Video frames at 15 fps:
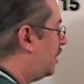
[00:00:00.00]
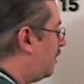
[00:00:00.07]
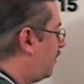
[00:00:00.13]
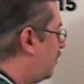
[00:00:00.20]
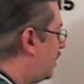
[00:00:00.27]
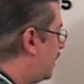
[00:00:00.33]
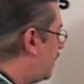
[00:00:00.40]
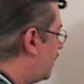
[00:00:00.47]

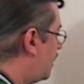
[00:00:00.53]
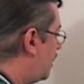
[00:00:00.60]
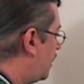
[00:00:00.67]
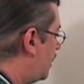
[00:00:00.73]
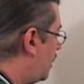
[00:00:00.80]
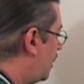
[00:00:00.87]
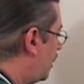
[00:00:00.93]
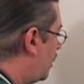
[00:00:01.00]
left with
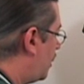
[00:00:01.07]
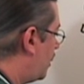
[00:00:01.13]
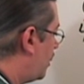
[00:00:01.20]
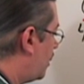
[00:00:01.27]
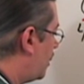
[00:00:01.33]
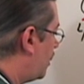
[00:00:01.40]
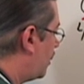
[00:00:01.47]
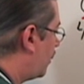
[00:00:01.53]

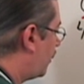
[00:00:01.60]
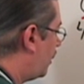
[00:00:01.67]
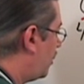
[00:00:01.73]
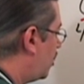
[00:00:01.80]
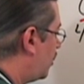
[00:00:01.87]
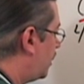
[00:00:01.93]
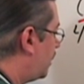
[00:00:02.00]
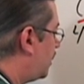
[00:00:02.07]
three
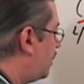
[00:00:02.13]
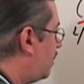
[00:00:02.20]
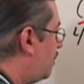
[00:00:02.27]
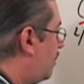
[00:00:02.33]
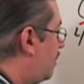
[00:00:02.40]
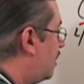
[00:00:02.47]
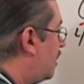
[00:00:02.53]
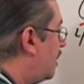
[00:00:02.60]
point
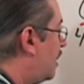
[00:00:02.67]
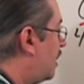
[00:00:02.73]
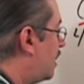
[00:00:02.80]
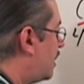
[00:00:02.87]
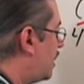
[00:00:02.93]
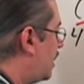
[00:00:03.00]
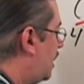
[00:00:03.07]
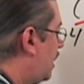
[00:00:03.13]
two
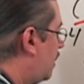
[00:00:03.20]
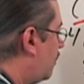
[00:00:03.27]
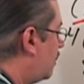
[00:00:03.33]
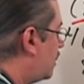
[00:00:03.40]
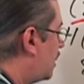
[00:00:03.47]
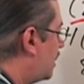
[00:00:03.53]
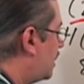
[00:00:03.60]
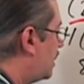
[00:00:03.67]

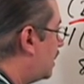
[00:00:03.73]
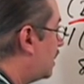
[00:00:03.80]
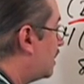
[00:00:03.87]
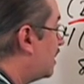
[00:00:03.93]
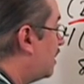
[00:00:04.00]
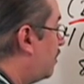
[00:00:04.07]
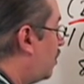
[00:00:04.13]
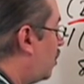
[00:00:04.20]
equals
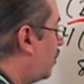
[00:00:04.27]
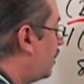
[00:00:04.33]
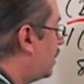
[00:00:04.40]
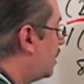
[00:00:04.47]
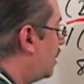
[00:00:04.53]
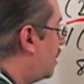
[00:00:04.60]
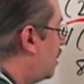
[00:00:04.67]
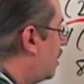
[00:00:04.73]
six point